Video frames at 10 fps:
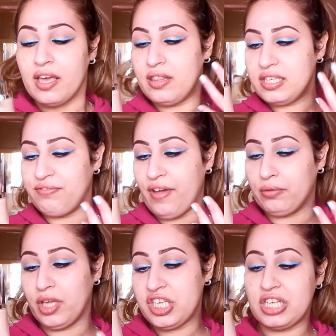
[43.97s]
This
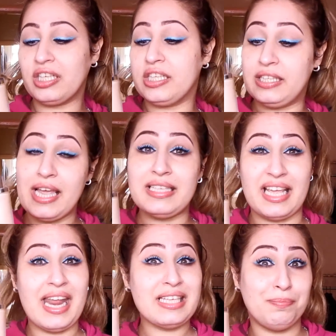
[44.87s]
foundation contains
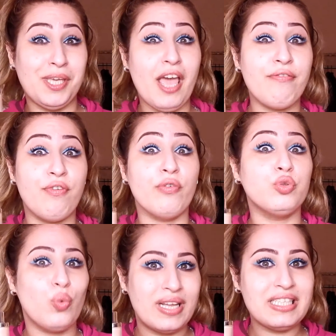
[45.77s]
an SPF of
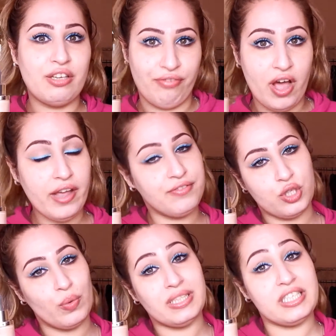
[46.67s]
25,
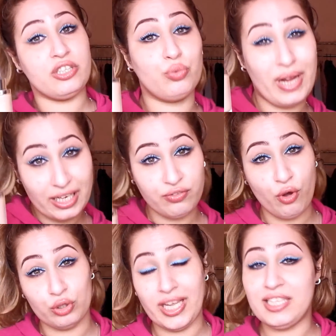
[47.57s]
so it is great
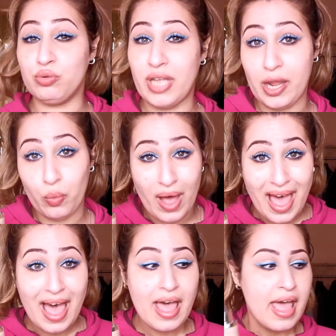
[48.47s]
for day-to-day wear,